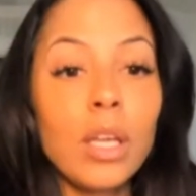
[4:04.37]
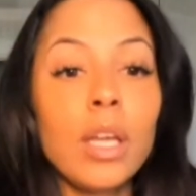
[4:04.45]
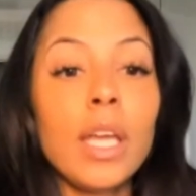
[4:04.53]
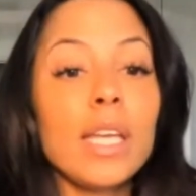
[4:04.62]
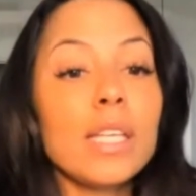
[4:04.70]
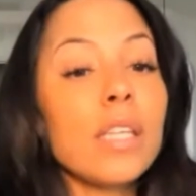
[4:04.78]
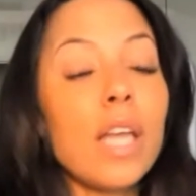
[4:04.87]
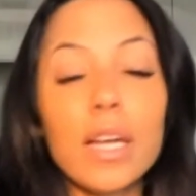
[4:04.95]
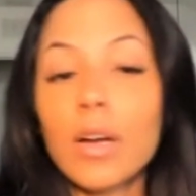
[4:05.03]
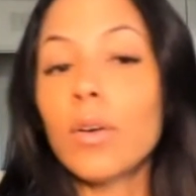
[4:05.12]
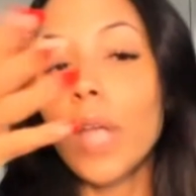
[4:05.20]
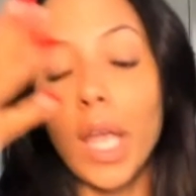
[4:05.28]
he's
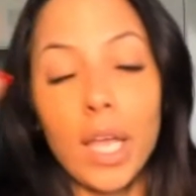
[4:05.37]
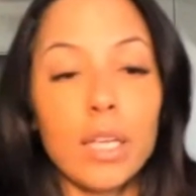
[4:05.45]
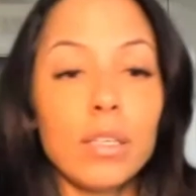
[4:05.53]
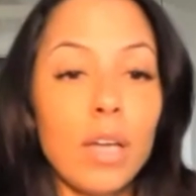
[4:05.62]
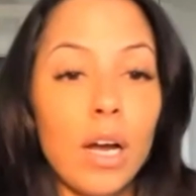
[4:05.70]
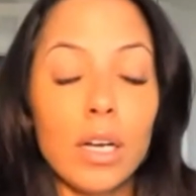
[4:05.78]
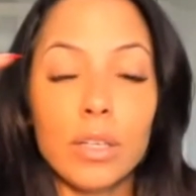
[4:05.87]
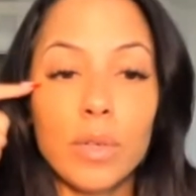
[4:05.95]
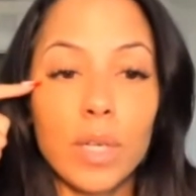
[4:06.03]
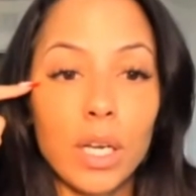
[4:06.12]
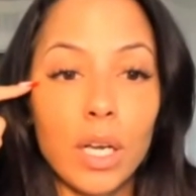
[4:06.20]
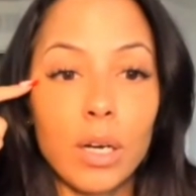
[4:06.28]
like, okay, nah, you
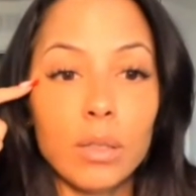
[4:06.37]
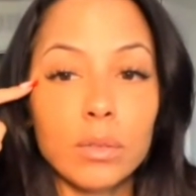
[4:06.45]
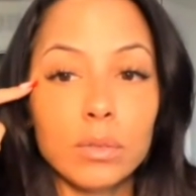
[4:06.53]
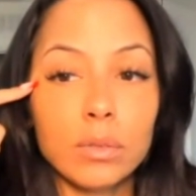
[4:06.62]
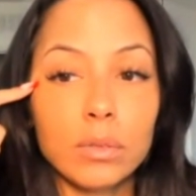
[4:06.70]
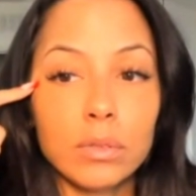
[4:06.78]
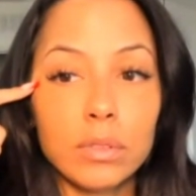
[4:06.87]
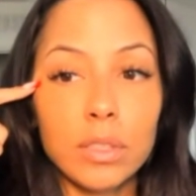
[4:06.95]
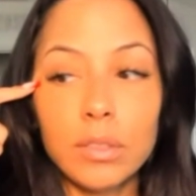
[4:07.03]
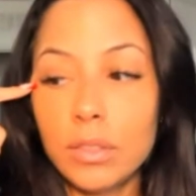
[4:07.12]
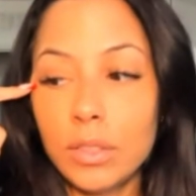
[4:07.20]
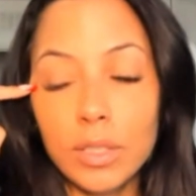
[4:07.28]
can go.
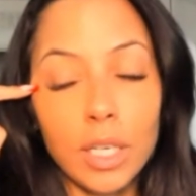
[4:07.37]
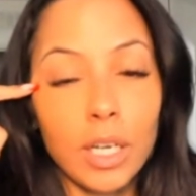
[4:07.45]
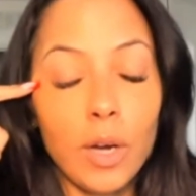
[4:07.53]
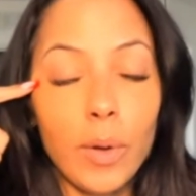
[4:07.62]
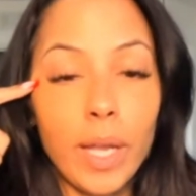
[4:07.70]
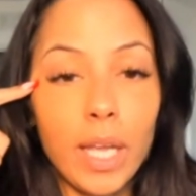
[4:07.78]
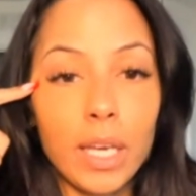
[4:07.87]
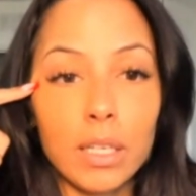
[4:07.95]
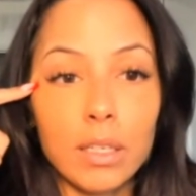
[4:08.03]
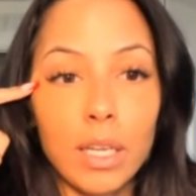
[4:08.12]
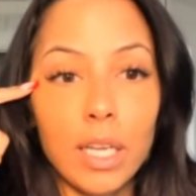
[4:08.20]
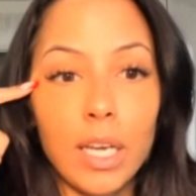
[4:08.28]
You can go ahead
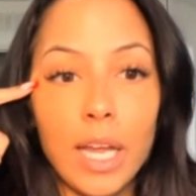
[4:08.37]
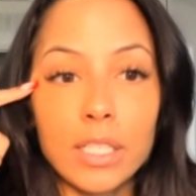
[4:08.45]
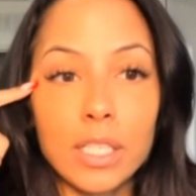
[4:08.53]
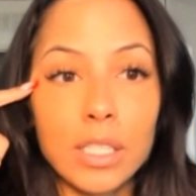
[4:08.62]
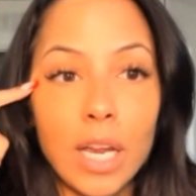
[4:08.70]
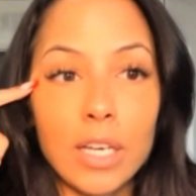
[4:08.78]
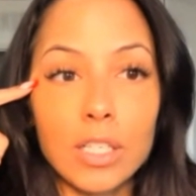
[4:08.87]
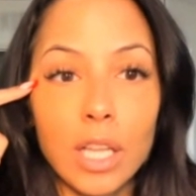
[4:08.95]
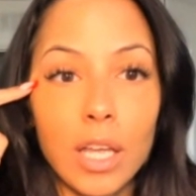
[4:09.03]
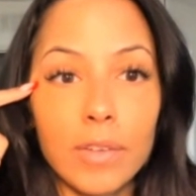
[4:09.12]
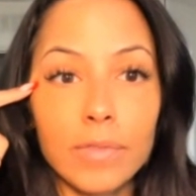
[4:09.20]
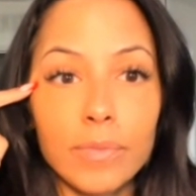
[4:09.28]
and exit stage left.